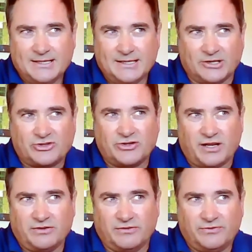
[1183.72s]

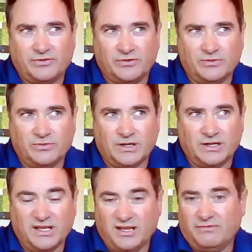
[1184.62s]
attractive to
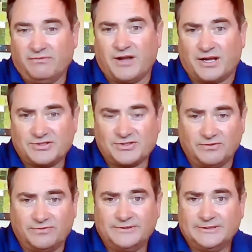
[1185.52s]
an influx
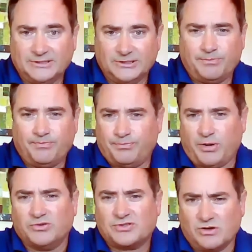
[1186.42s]
of
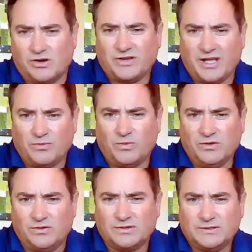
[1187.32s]
post-lockdown world.